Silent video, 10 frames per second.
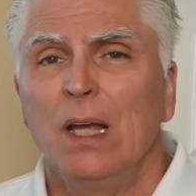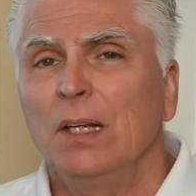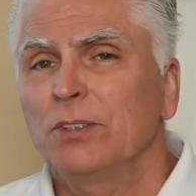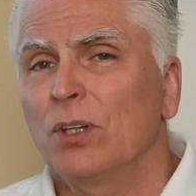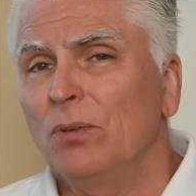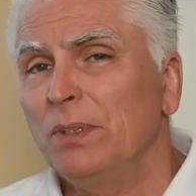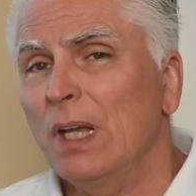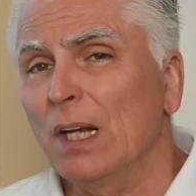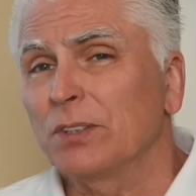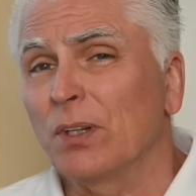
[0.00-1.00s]
So
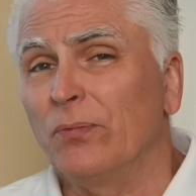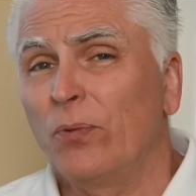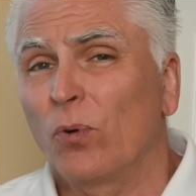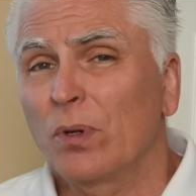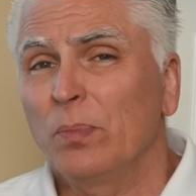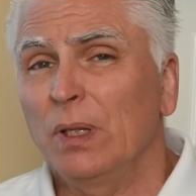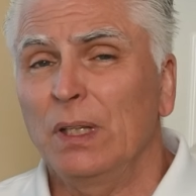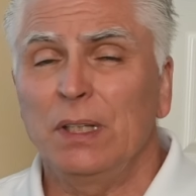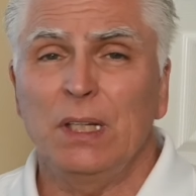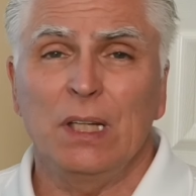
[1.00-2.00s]
yes,
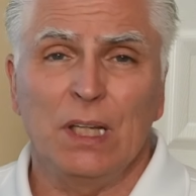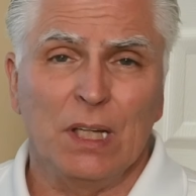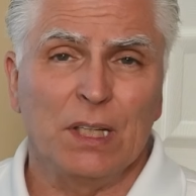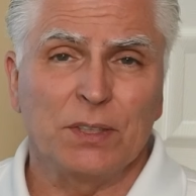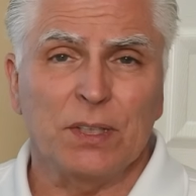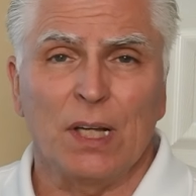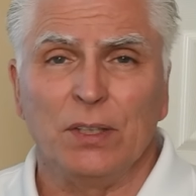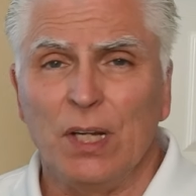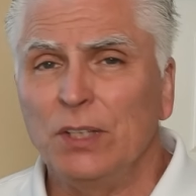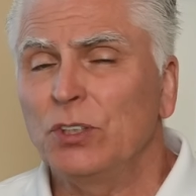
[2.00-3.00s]
affordability is a
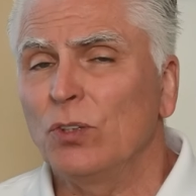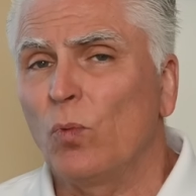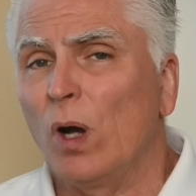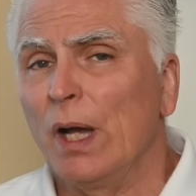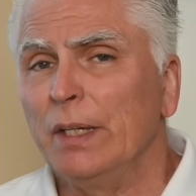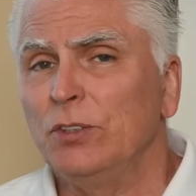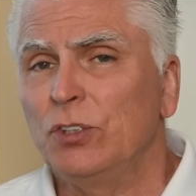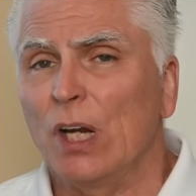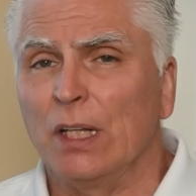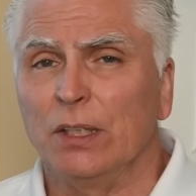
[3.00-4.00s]
nationwide
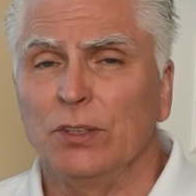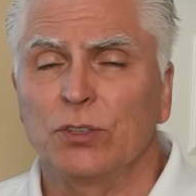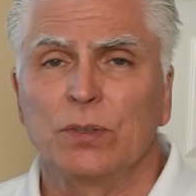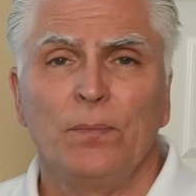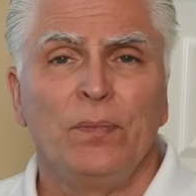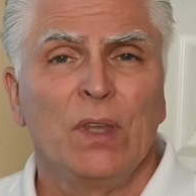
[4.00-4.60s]
challenge.